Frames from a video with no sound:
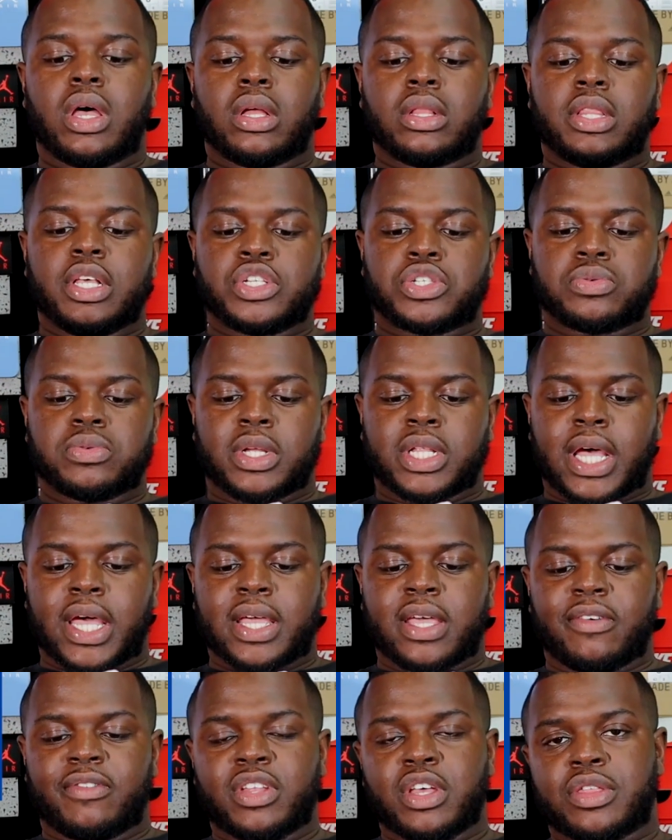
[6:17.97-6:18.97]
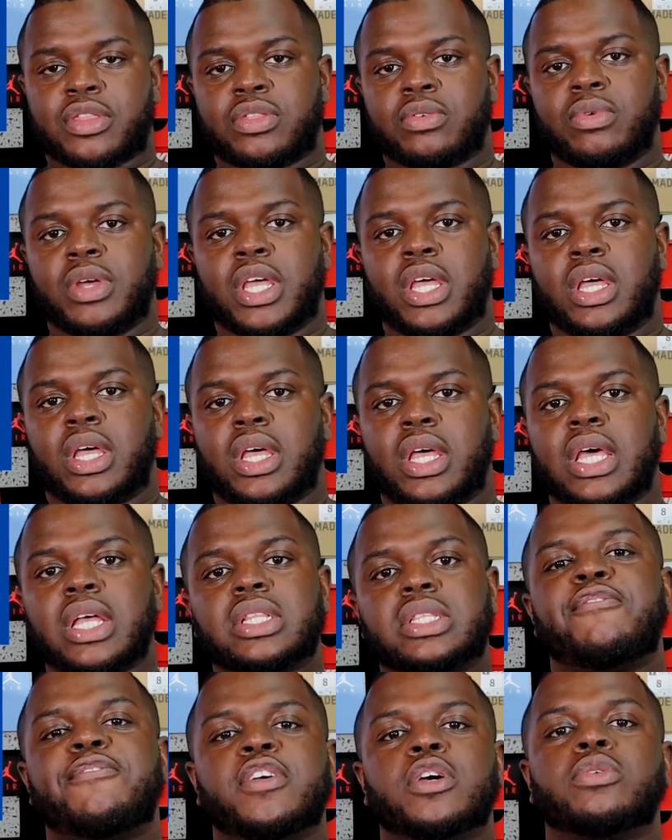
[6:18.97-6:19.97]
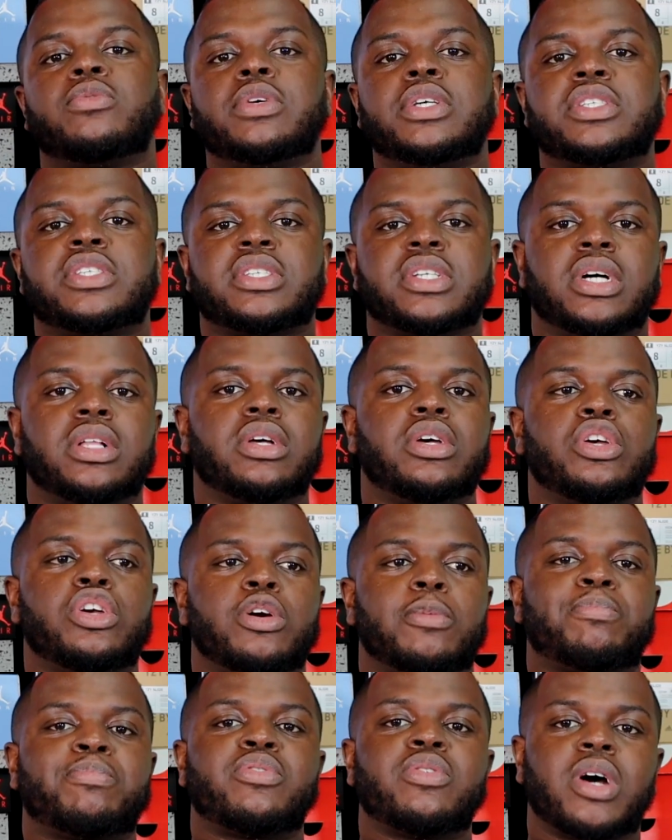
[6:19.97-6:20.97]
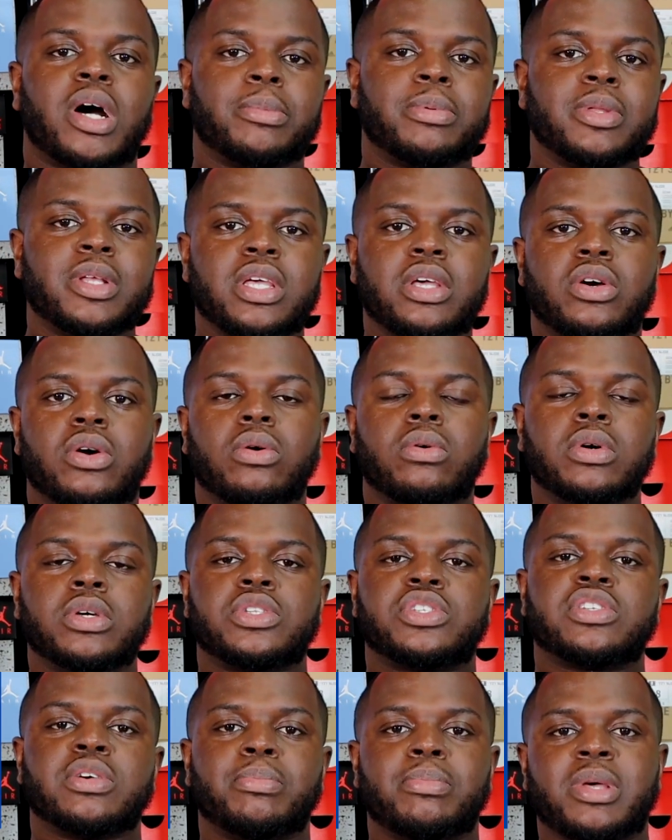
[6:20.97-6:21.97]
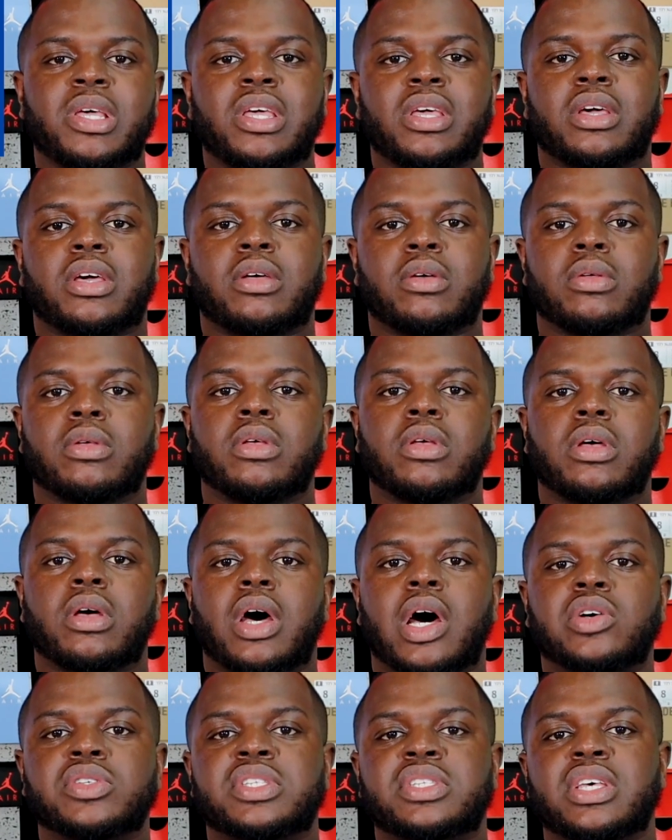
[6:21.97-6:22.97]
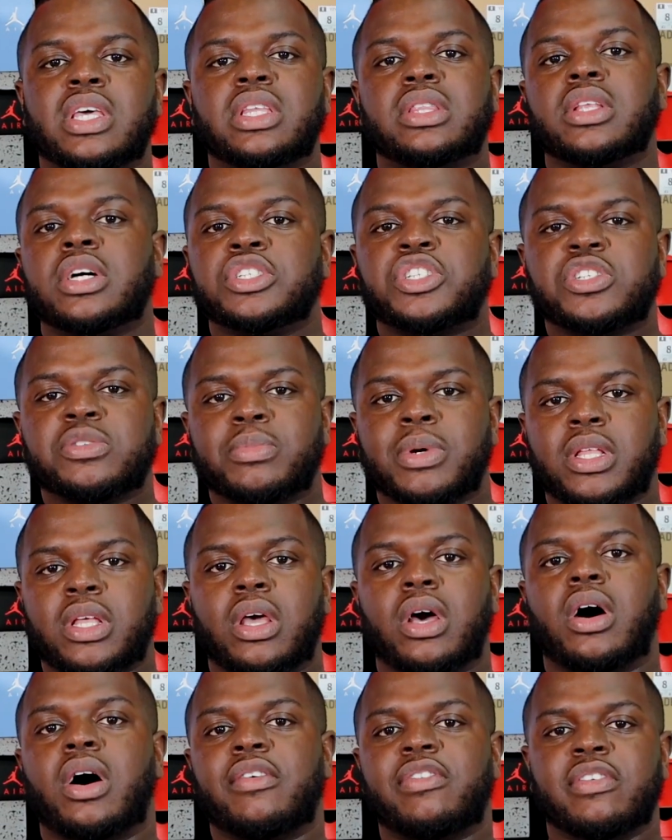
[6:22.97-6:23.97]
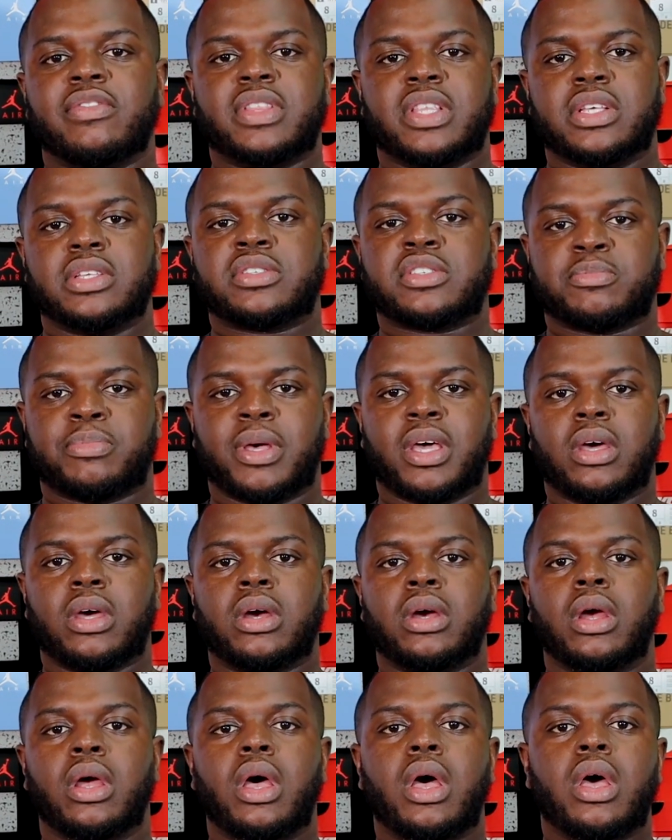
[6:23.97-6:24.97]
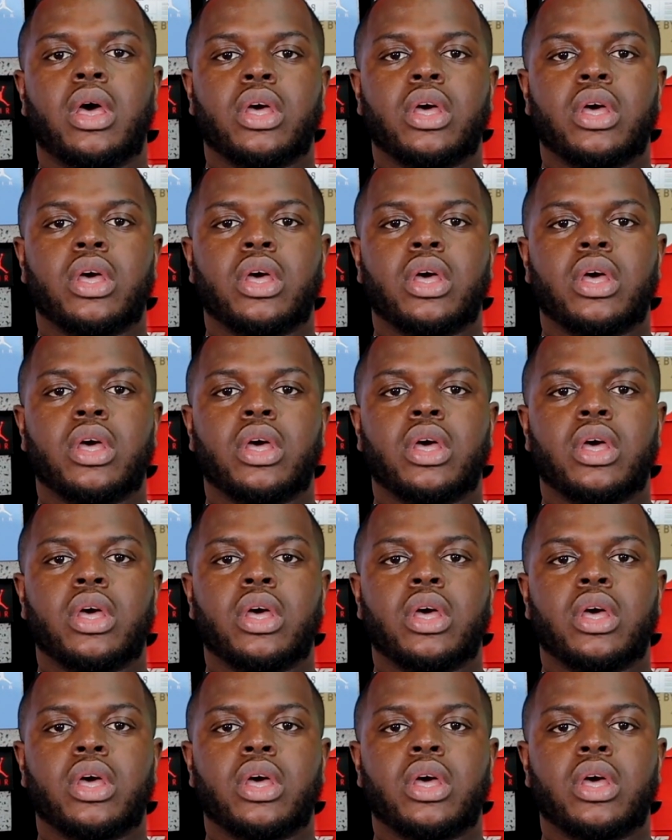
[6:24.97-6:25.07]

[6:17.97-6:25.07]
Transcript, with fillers: This one, I give it a 3. If you're a reseller, you're probably going to make, I'll say, lunch money off of this pair.